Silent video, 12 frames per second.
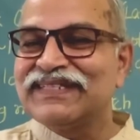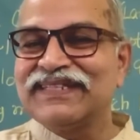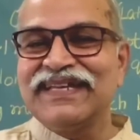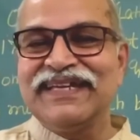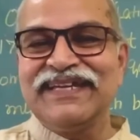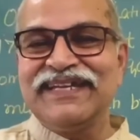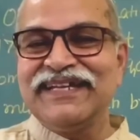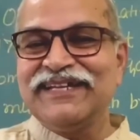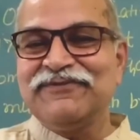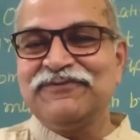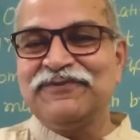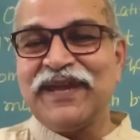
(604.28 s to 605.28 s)

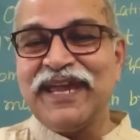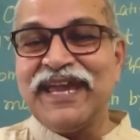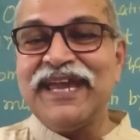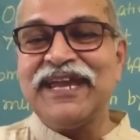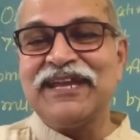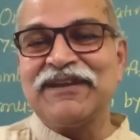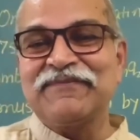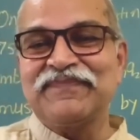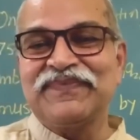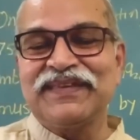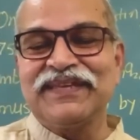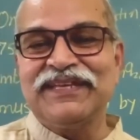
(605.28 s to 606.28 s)
the
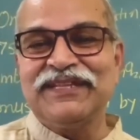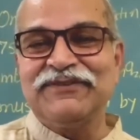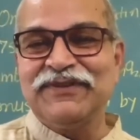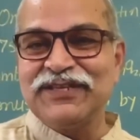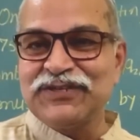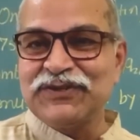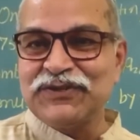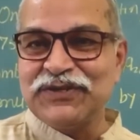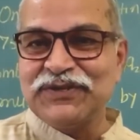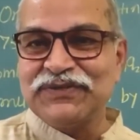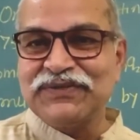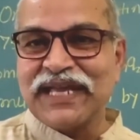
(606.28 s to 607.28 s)
way in which
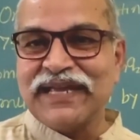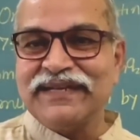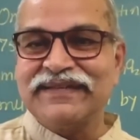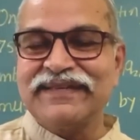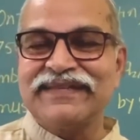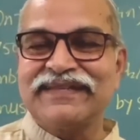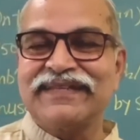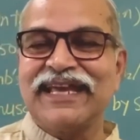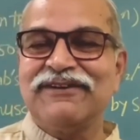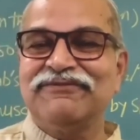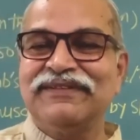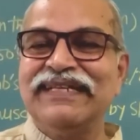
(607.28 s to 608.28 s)
scientists
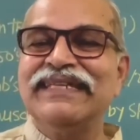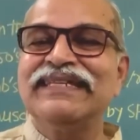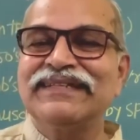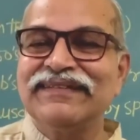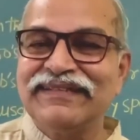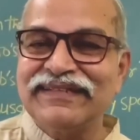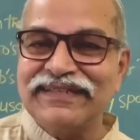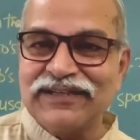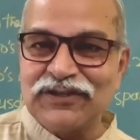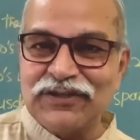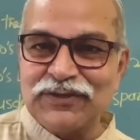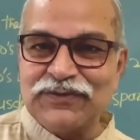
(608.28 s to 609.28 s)
have reached this
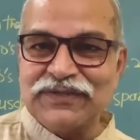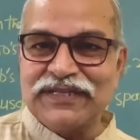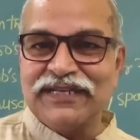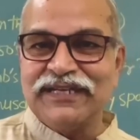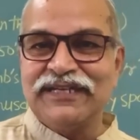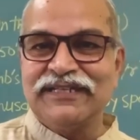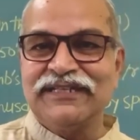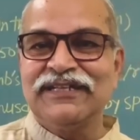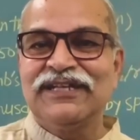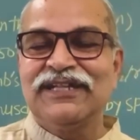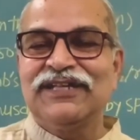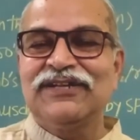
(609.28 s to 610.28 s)
conclusion
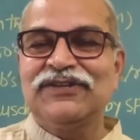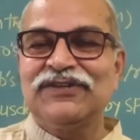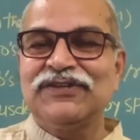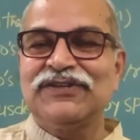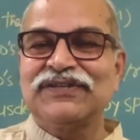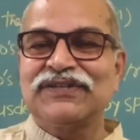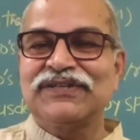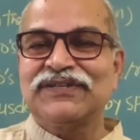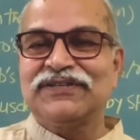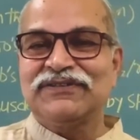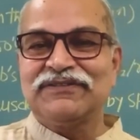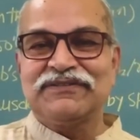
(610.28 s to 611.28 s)

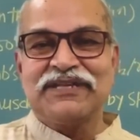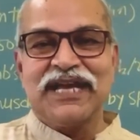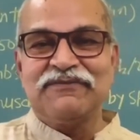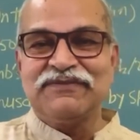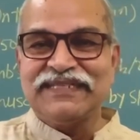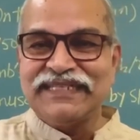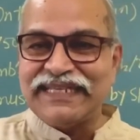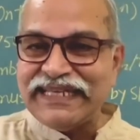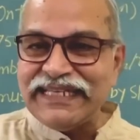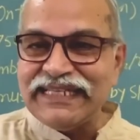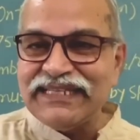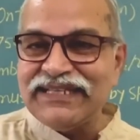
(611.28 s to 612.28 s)
or have
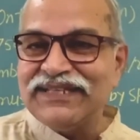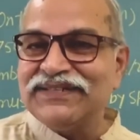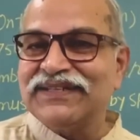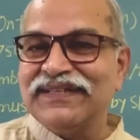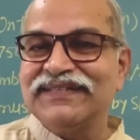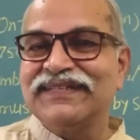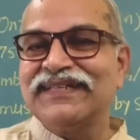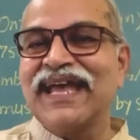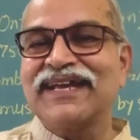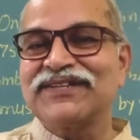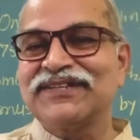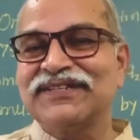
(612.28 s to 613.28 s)
seen these things in
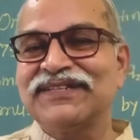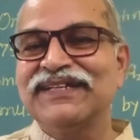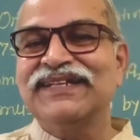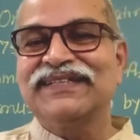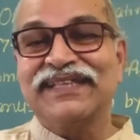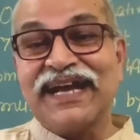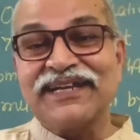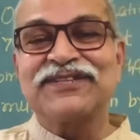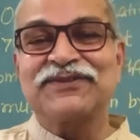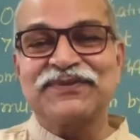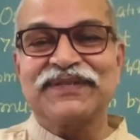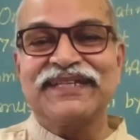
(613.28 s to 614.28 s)
action, that
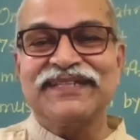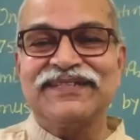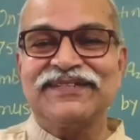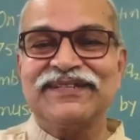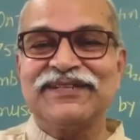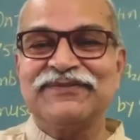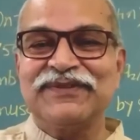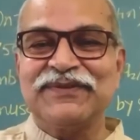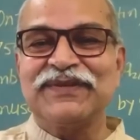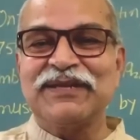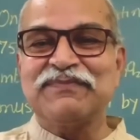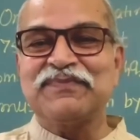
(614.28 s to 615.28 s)
story is really very,
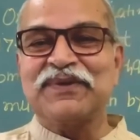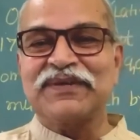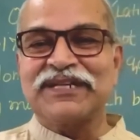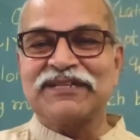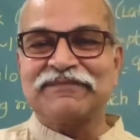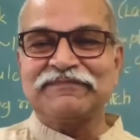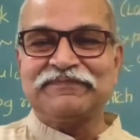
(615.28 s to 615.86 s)
very important.